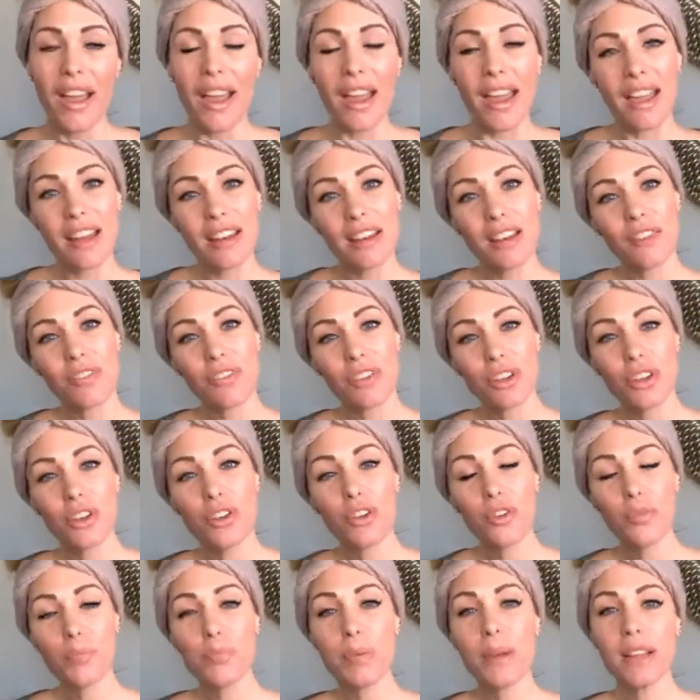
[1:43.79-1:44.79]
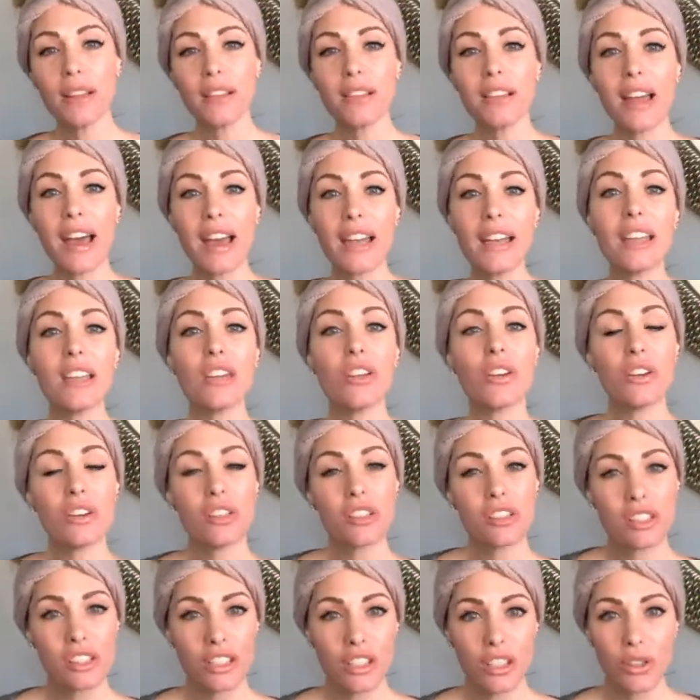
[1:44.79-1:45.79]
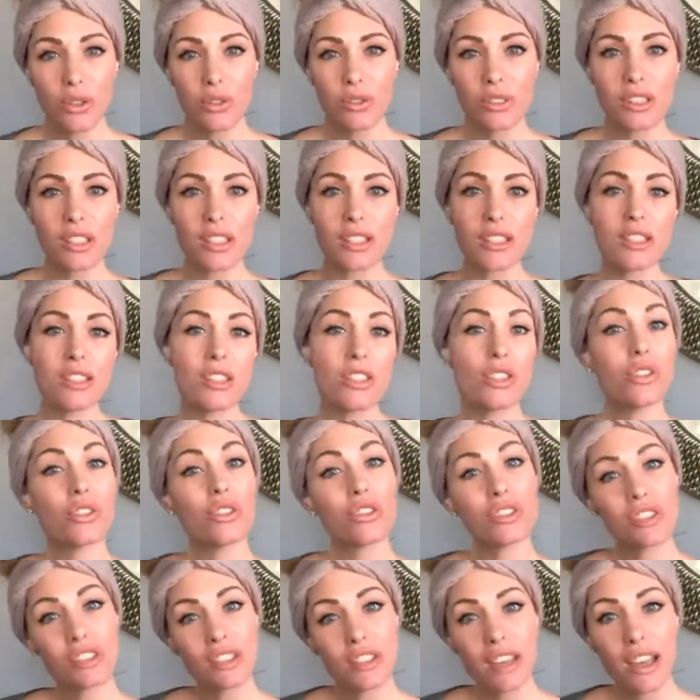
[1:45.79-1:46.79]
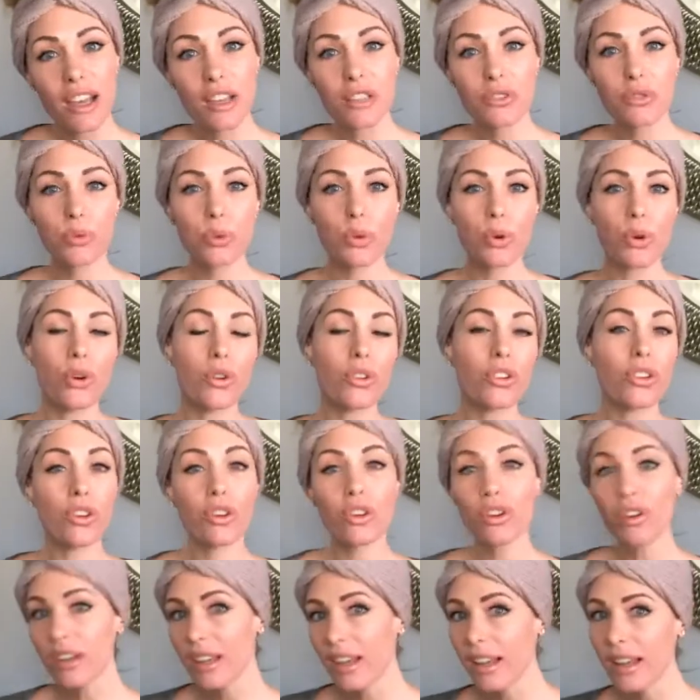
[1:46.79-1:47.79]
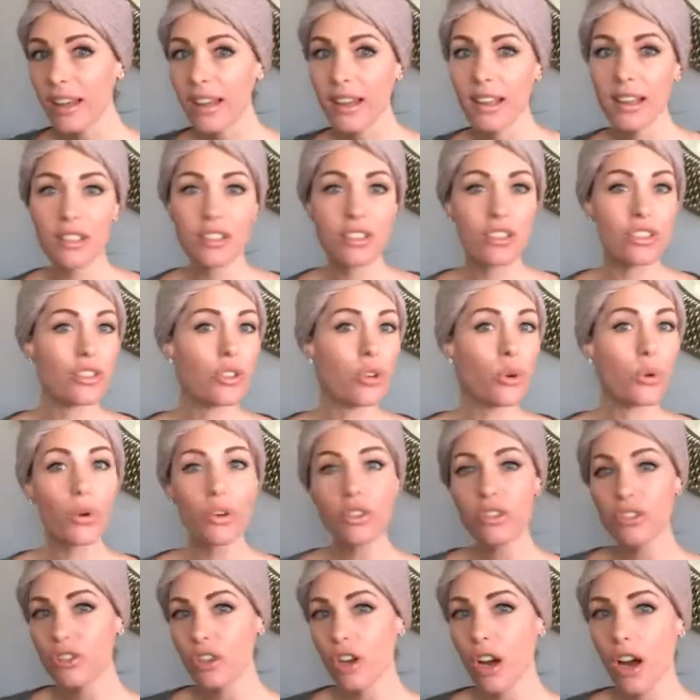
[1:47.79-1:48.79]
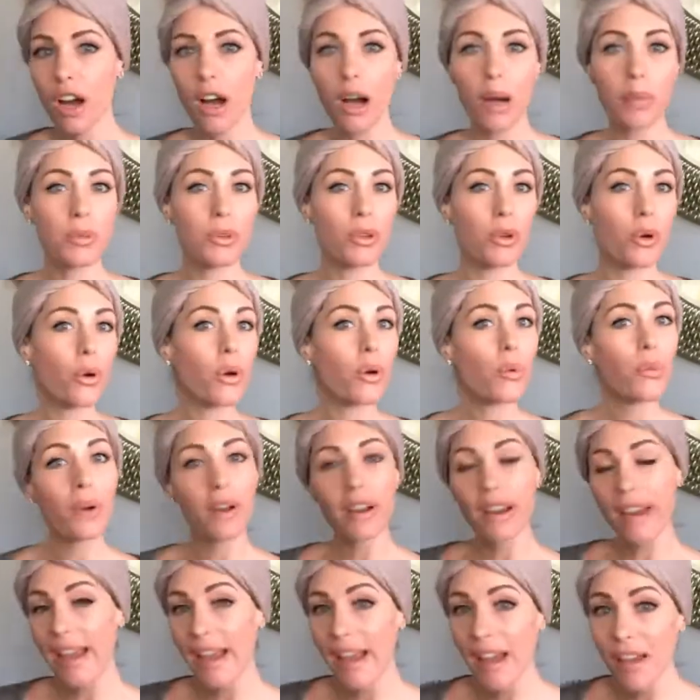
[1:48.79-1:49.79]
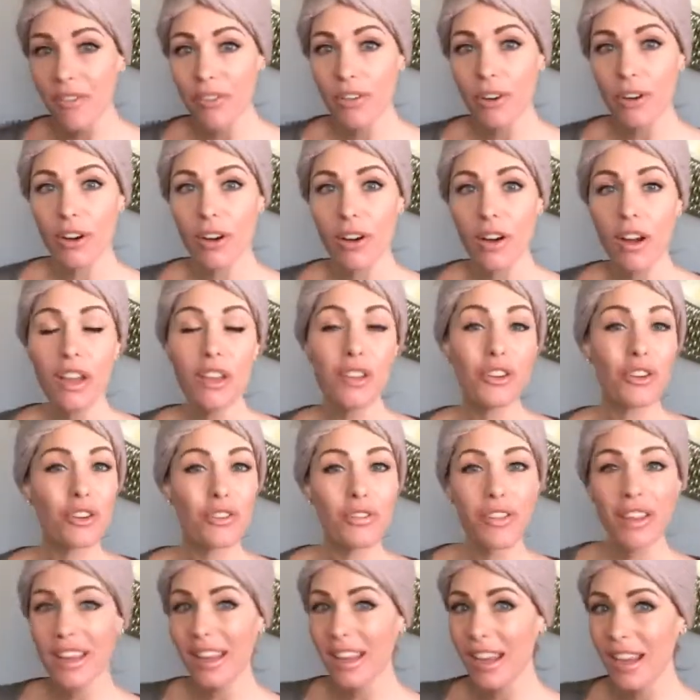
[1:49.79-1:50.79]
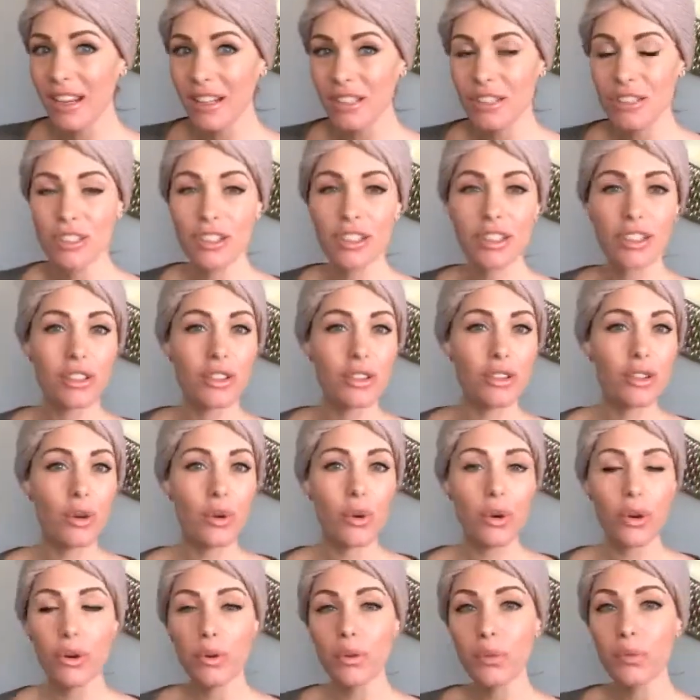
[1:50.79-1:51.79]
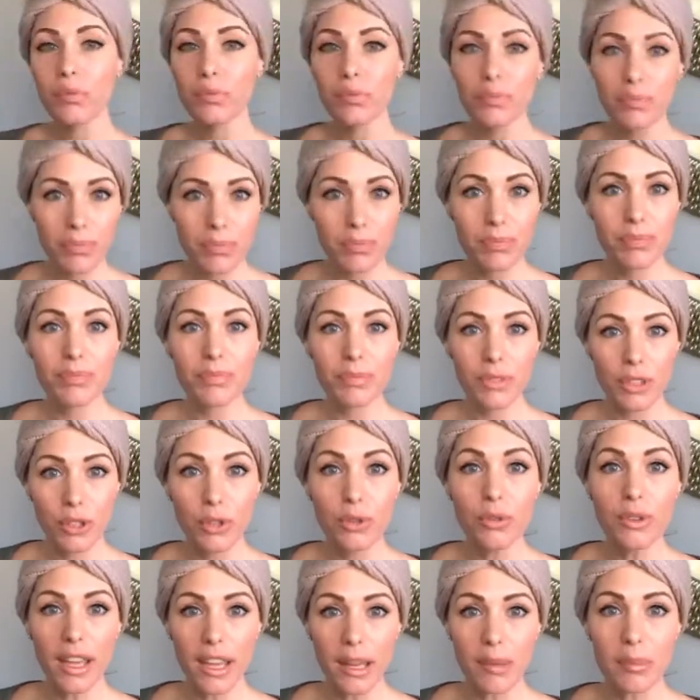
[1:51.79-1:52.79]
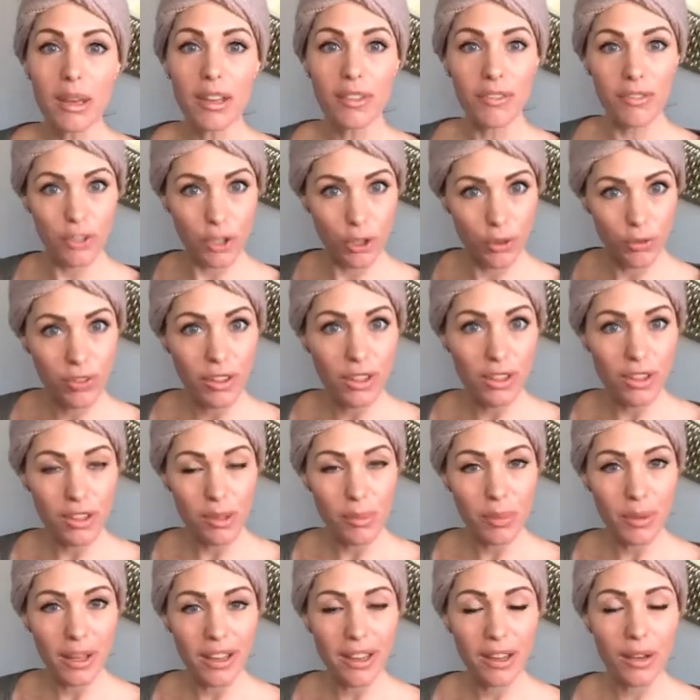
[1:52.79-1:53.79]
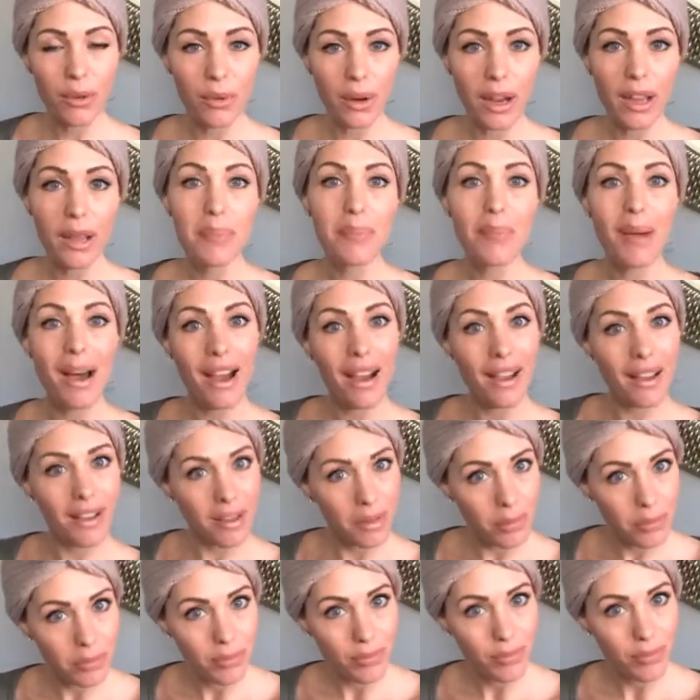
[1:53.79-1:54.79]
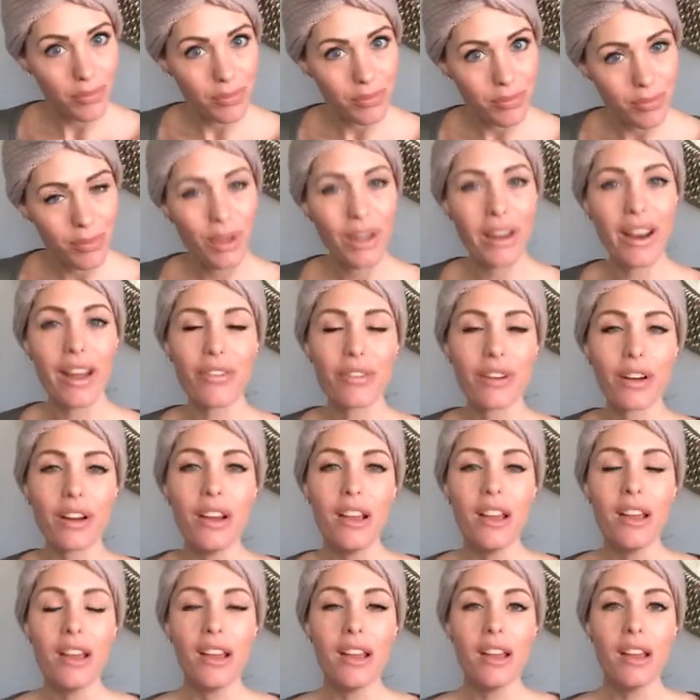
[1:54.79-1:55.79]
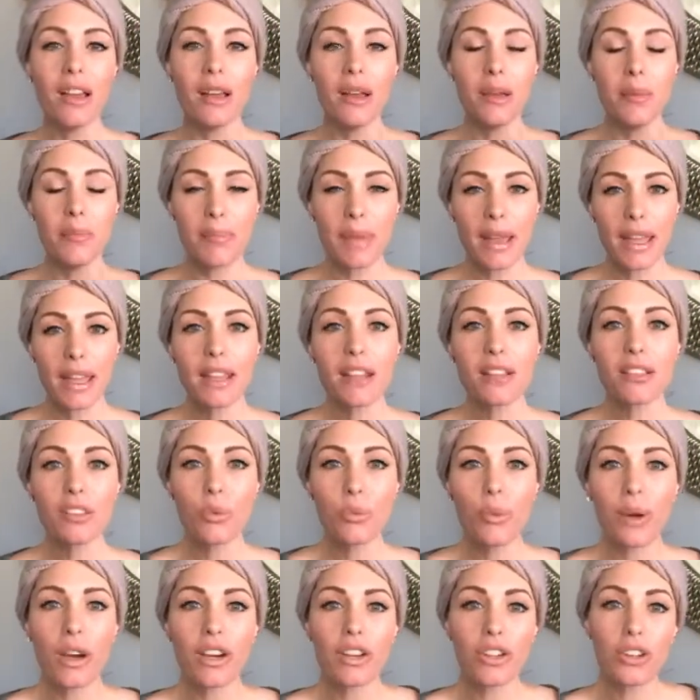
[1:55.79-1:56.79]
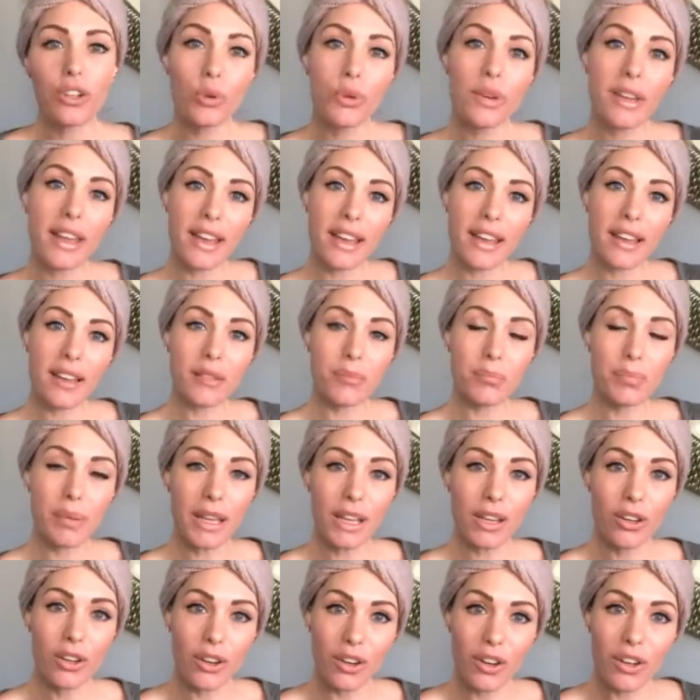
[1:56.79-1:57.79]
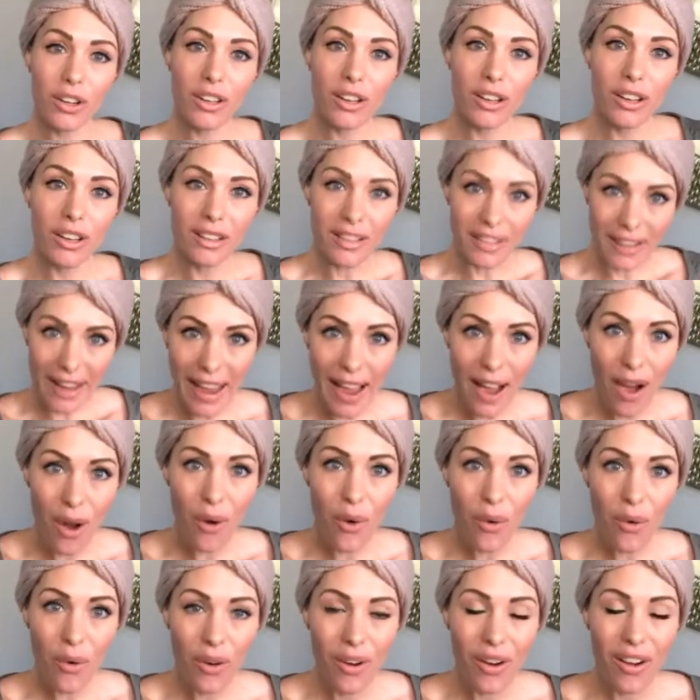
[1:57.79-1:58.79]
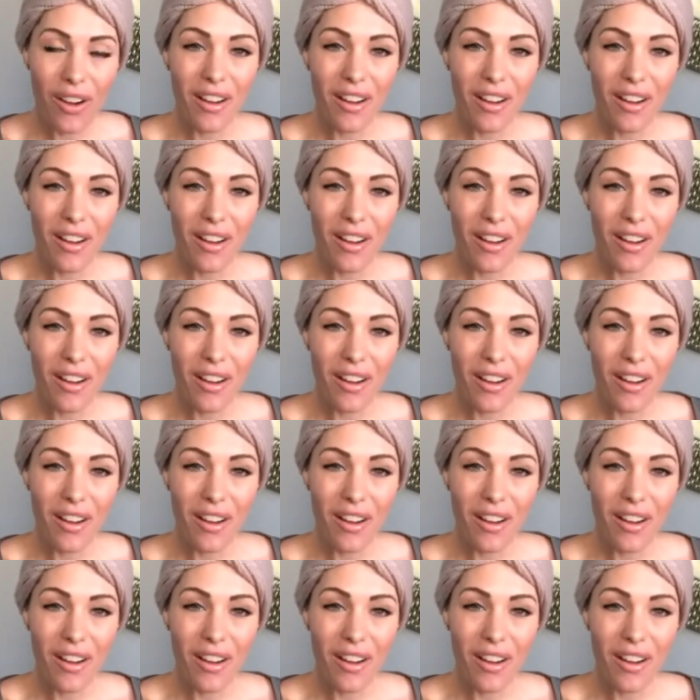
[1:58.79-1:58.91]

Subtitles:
And if you've been letting your excuses, your schedule, your kids, your job, your whatever, your vacation, you name it, you fill in the blank, right? My whatever, make it to where you can't be good now,